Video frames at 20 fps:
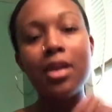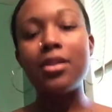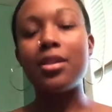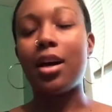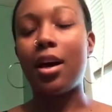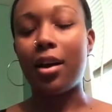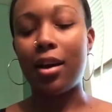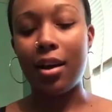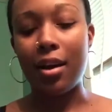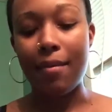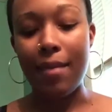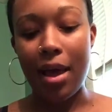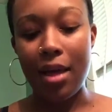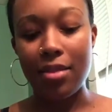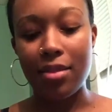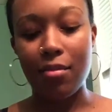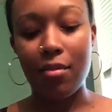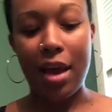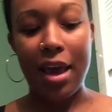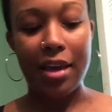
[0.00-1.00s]
talking about
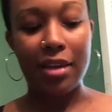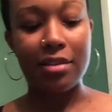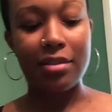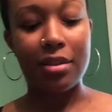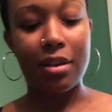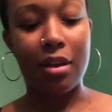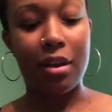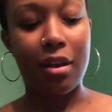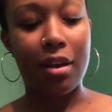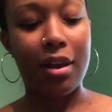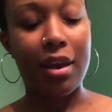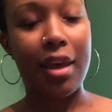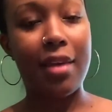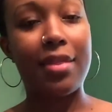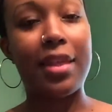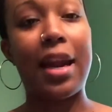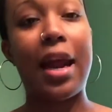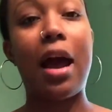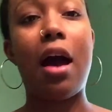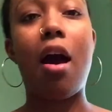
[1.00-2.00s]
the waxing kit
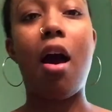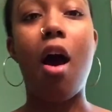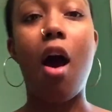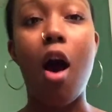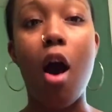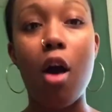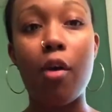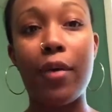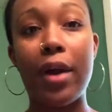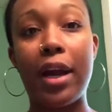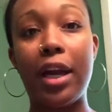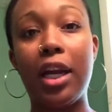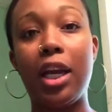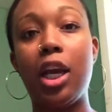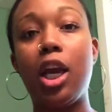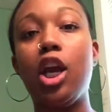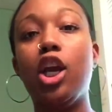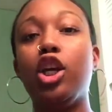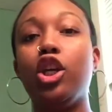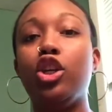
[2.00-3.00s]
that I
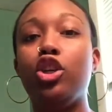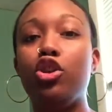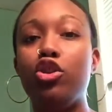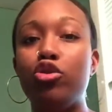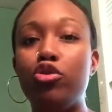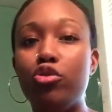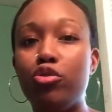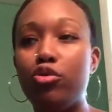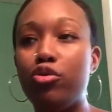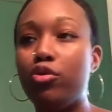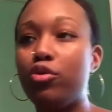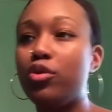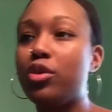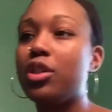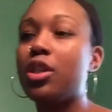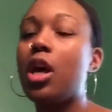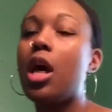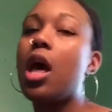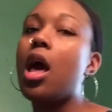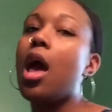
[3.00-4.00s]
already
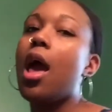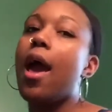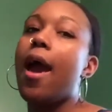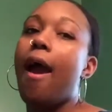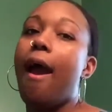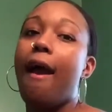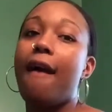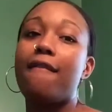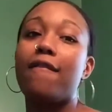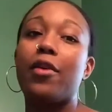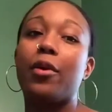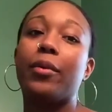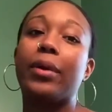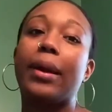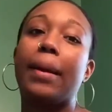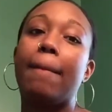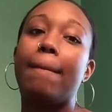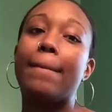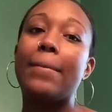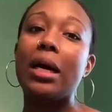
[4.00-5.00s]
use
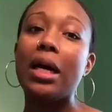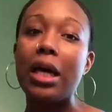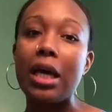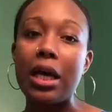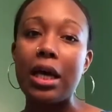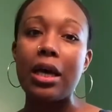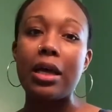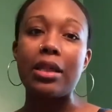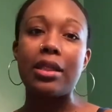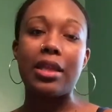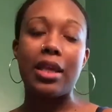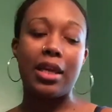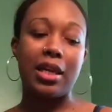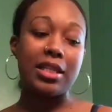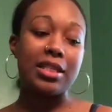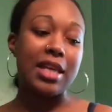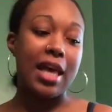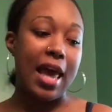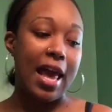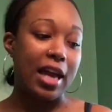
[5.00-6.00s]
every month, and
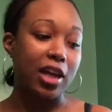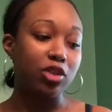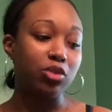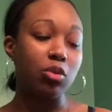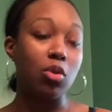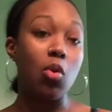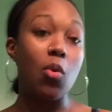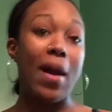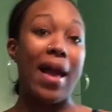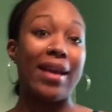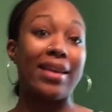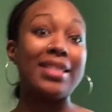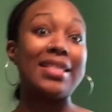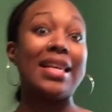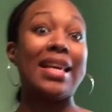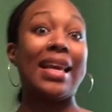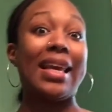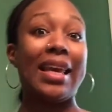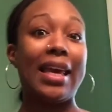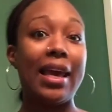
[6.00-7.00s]
it's an actual
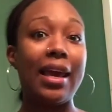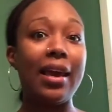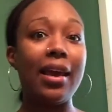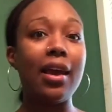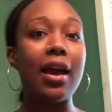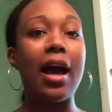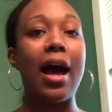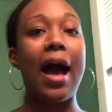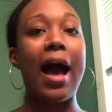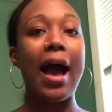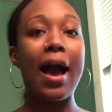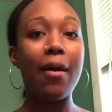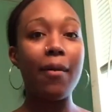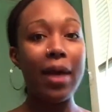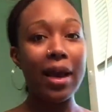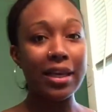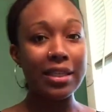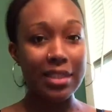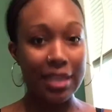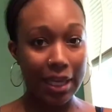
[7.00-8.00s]
waxing kit, a hot
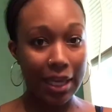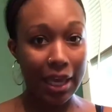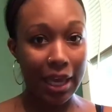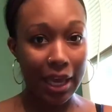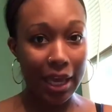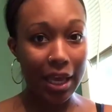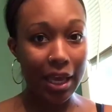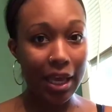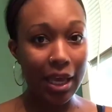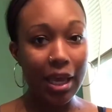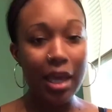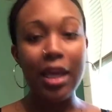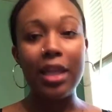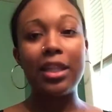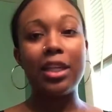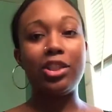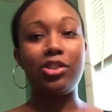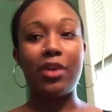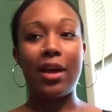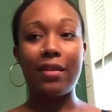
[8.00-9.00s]
waxing kit
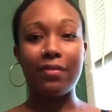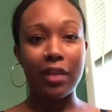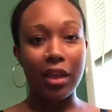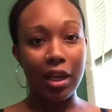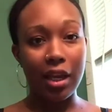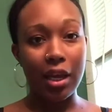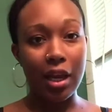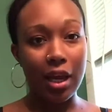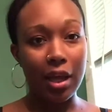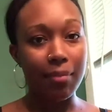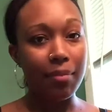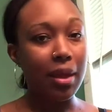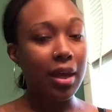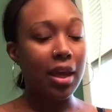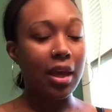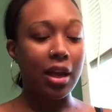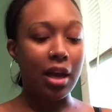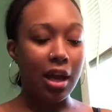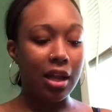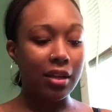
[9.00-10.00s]
that you have to heat up
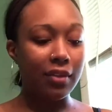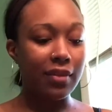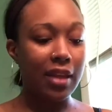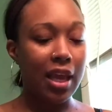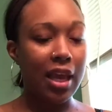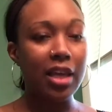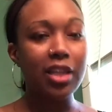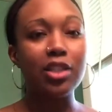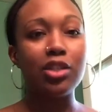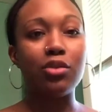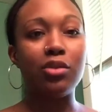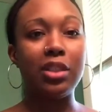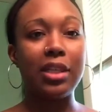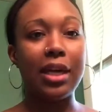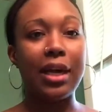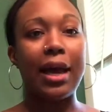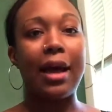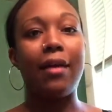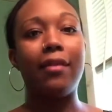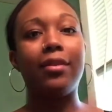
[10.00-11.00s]
and all of that. So
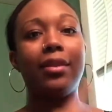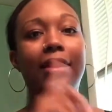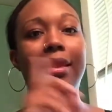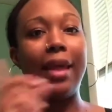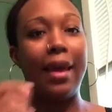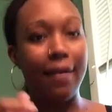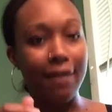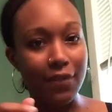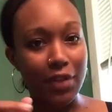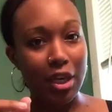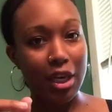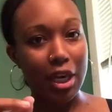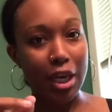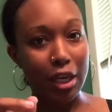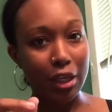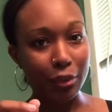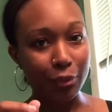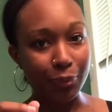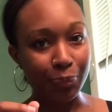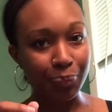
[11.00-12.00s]
check out that
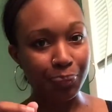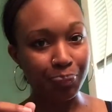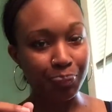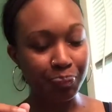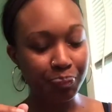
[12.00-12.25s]
video.